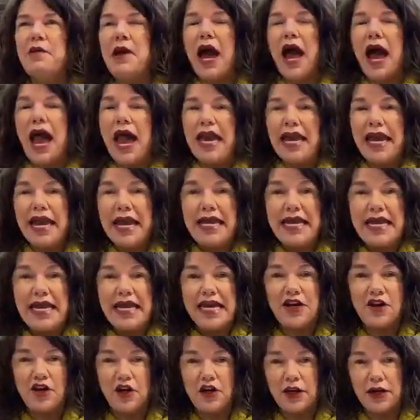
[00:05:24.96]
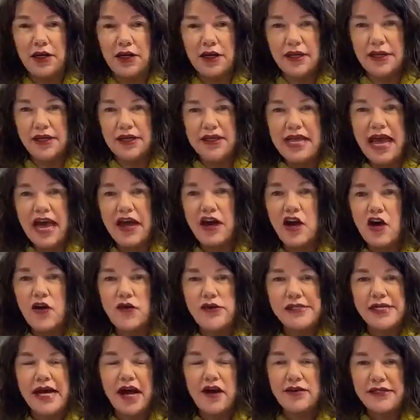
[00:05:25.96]
buy a heater that
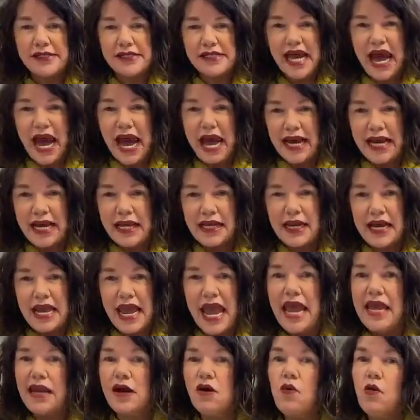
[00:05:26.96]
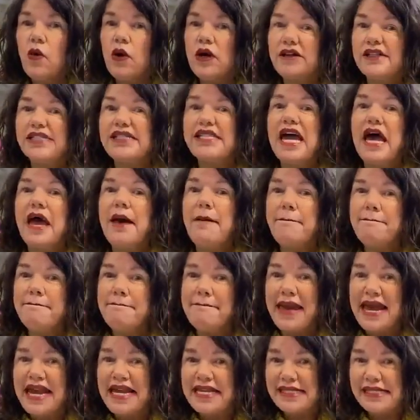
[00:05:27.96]
goes outside, yeah. and it works
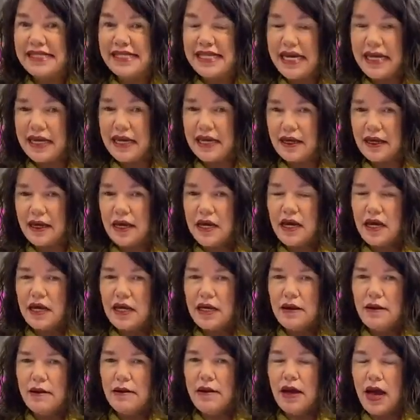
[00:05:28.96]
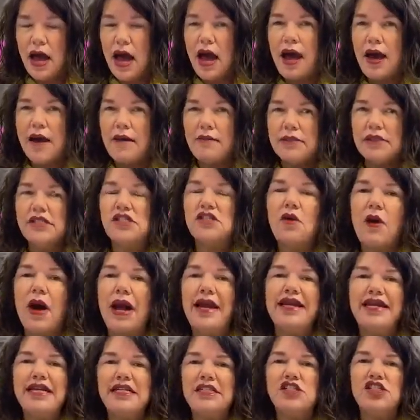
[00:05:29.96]
amazing. Um, so
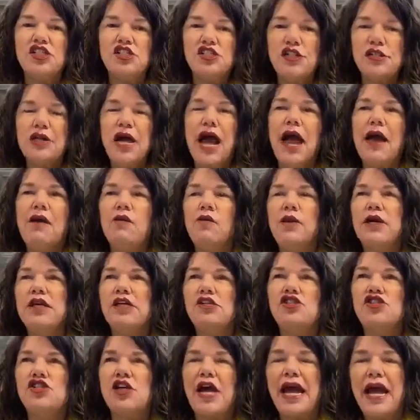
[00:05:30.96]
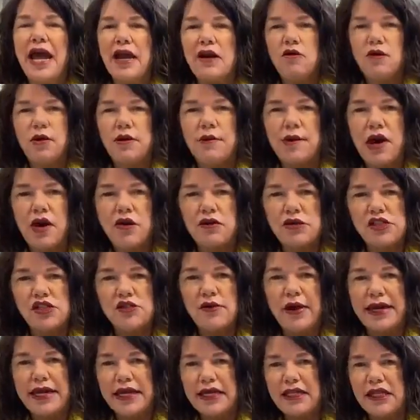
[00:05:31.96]
I need to do. I wish I had a remote
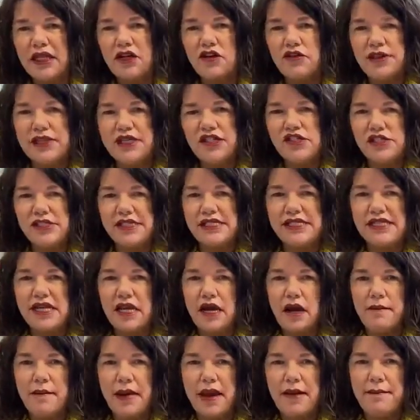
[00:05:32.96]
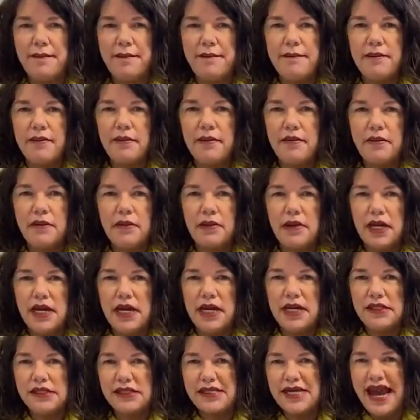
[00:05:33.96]
so I could literally just sit on my
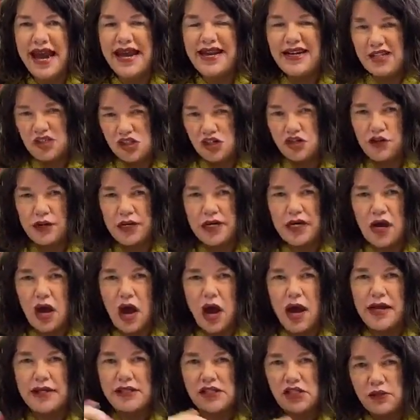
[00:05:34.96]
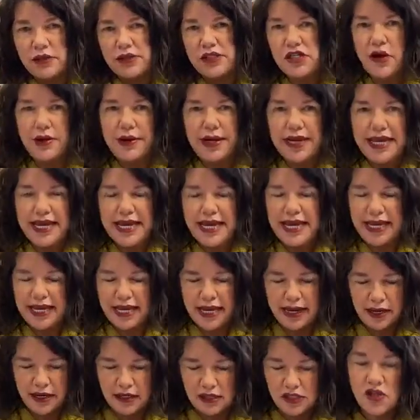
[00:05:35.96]
inside and turn it on so it's already
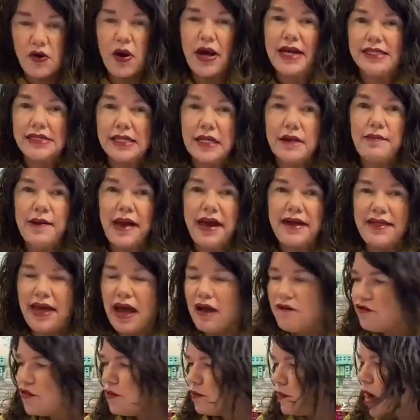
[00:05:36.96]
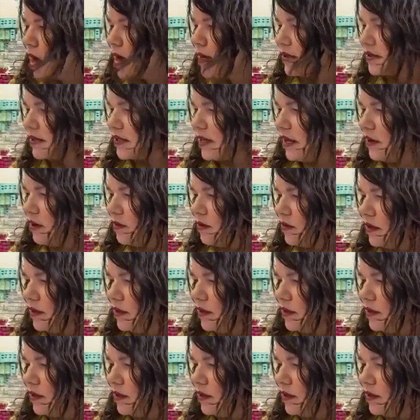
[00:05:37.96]
heated. So I did buy that from Costco.